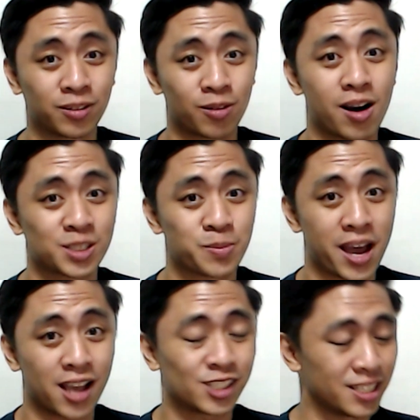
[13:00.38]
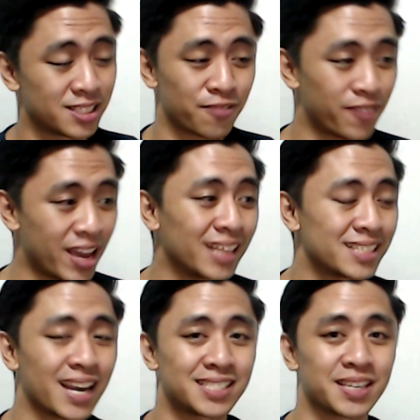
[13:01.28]
Rock Smash is a
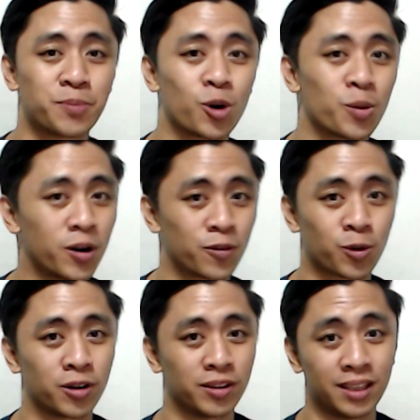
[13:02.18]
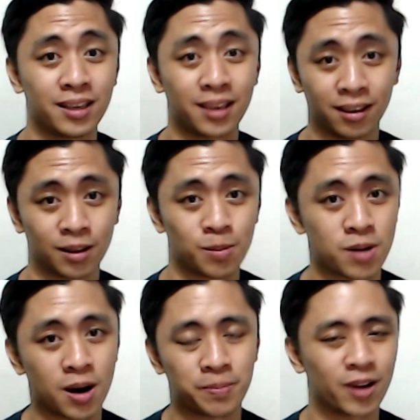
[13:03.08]
fantastic Pokemon for the Kingdom
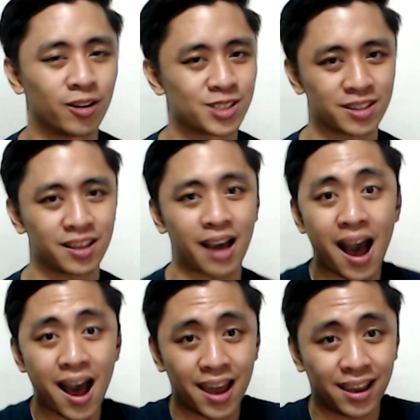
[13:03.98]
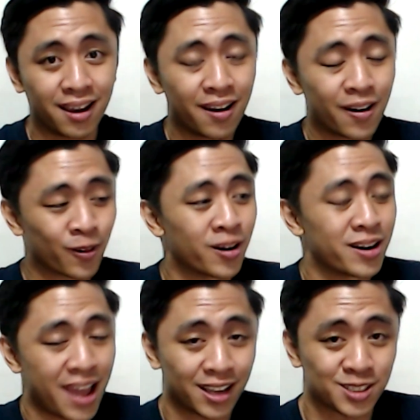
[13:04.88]
Cup. Now here's the thing, I run
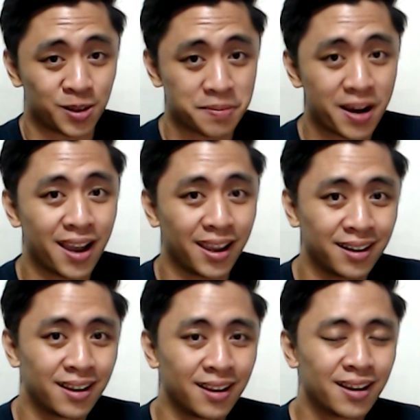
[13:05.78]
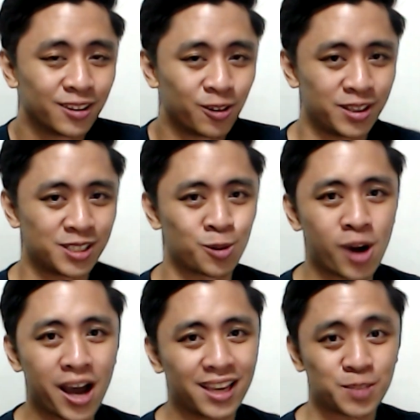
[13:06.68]
Hex on mine. The reason
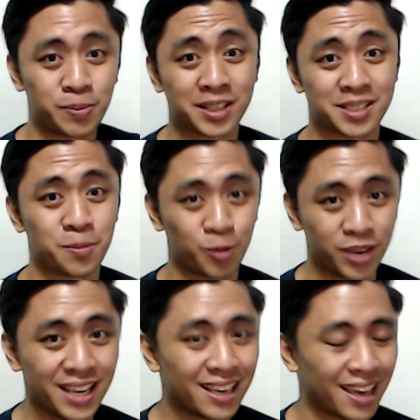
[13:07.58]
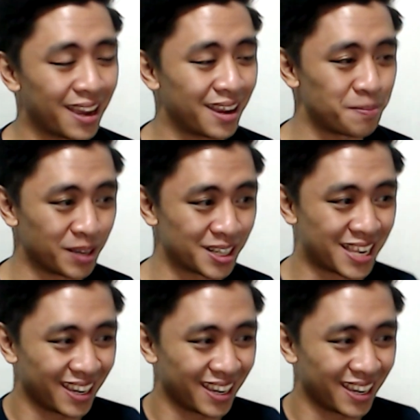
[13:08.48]
why is because I'm weak and because